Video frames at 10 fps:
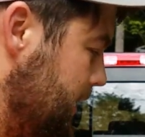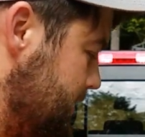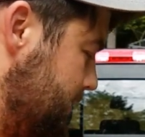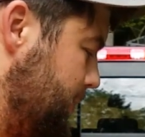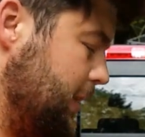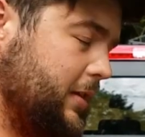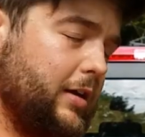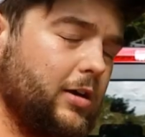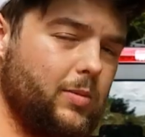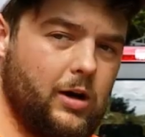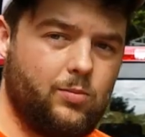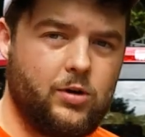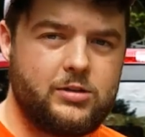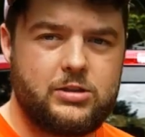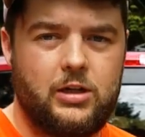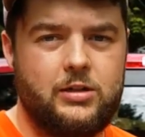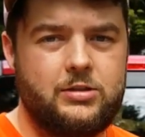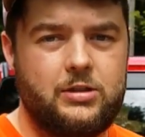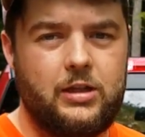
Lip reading: That's the big thing about brush guns.